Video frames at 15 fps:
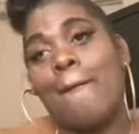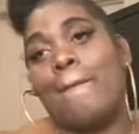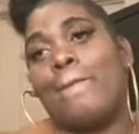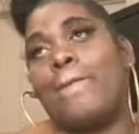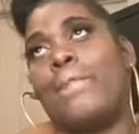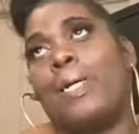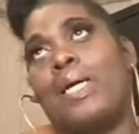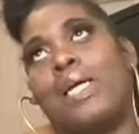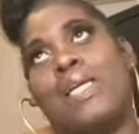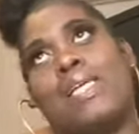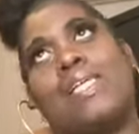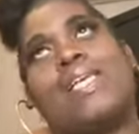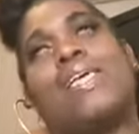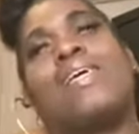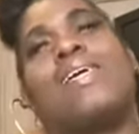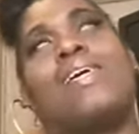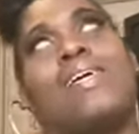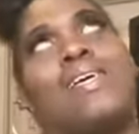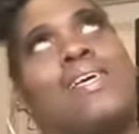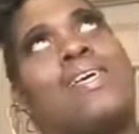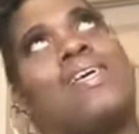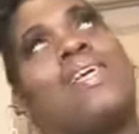But
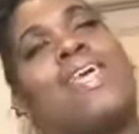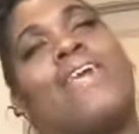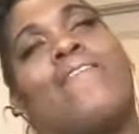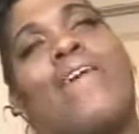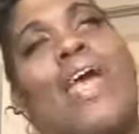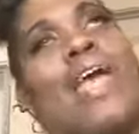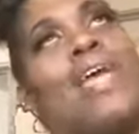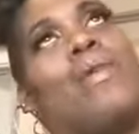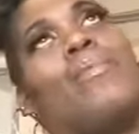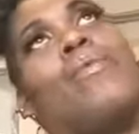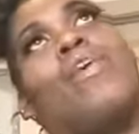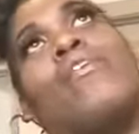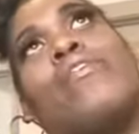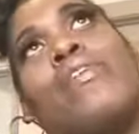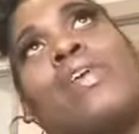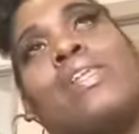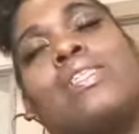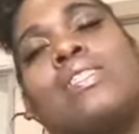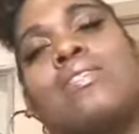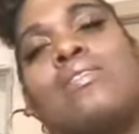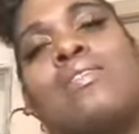if I had a preference,